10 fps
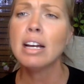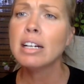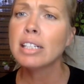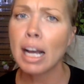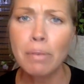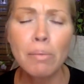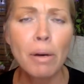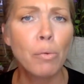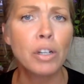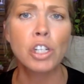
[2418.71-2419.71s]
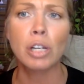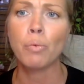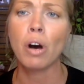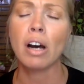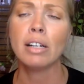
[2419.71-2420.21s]
tell me about what she
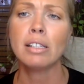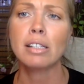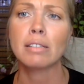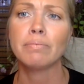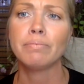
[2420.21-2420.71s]
wants,